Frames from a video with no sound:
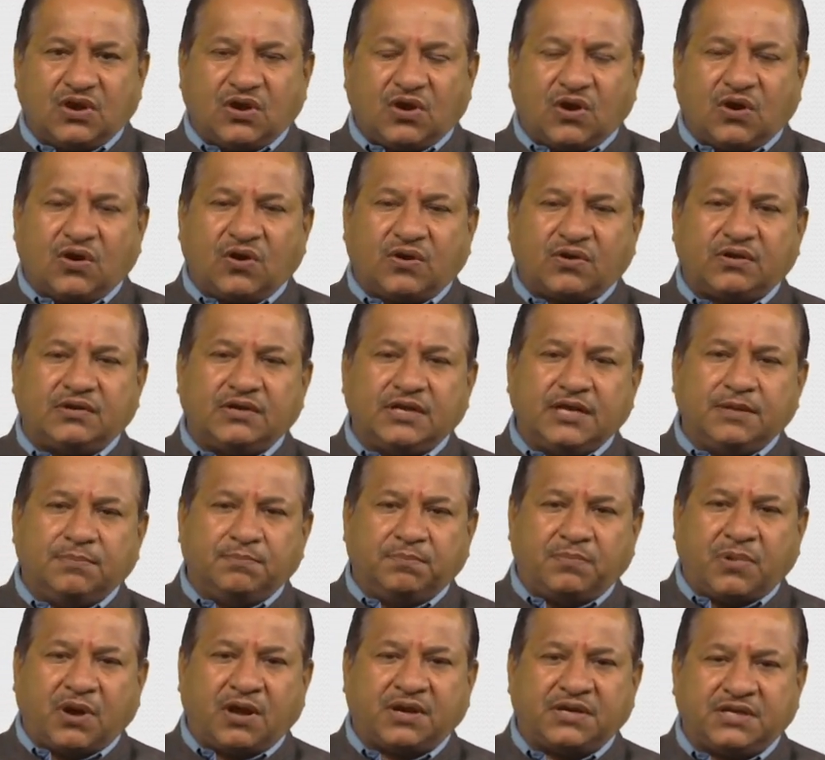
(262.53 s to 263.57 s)
or
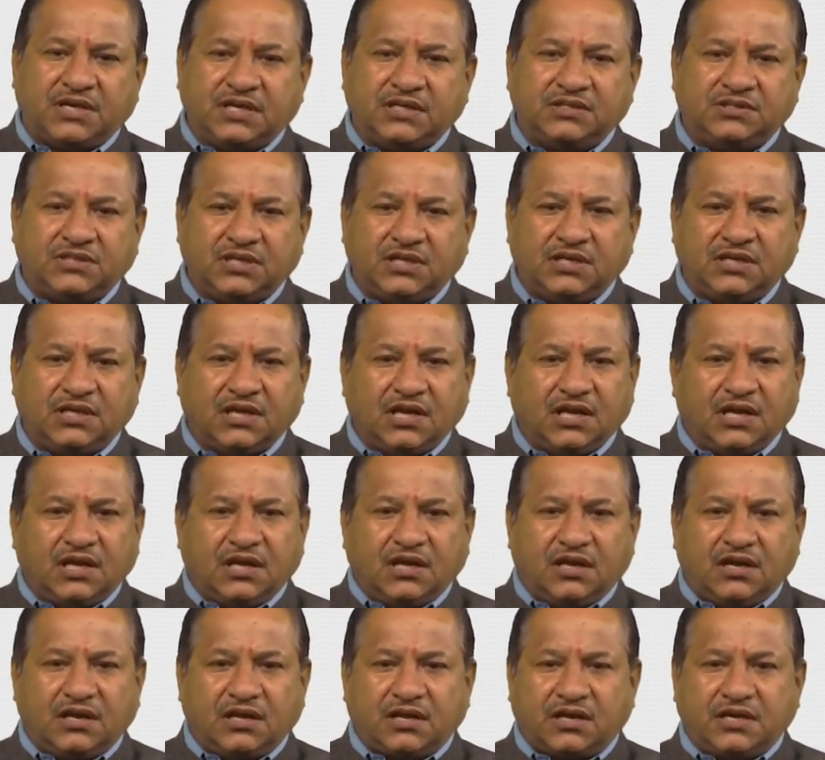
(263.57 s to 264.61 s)
imparting the
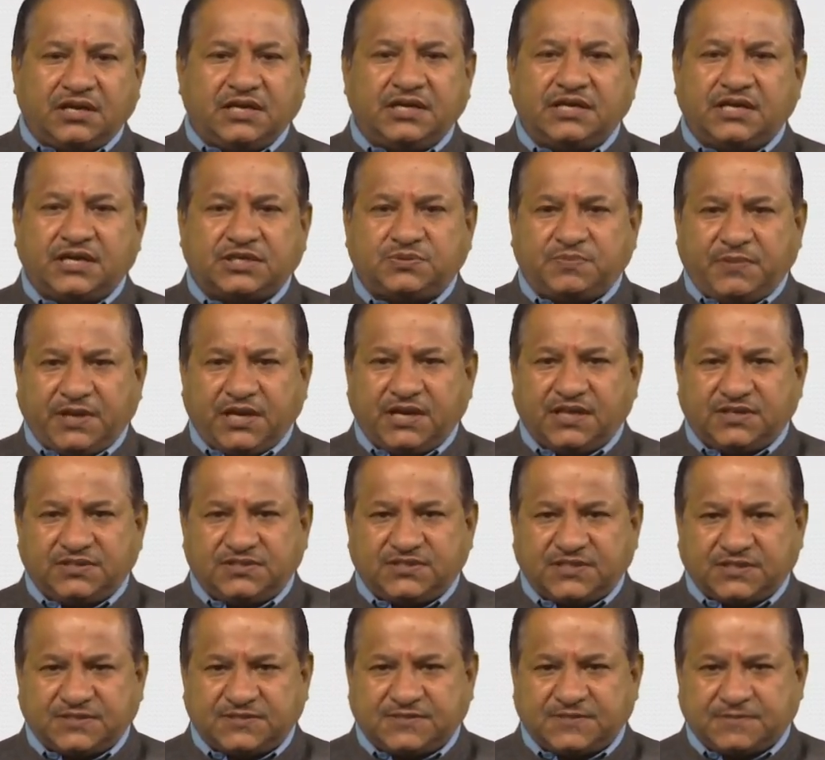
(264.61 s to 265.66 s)
learning
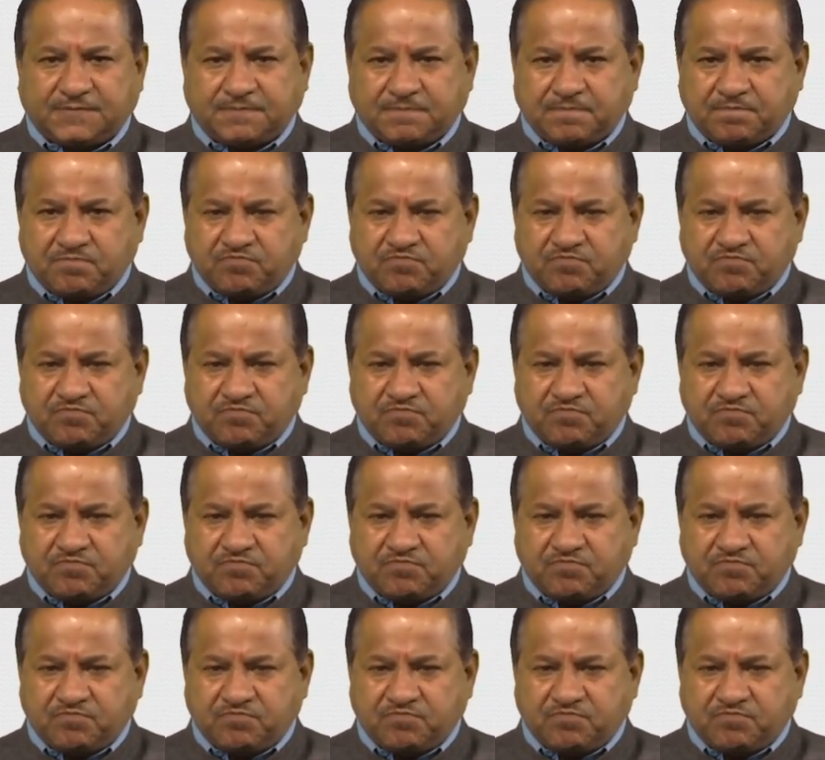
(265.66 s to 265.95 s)
experiences.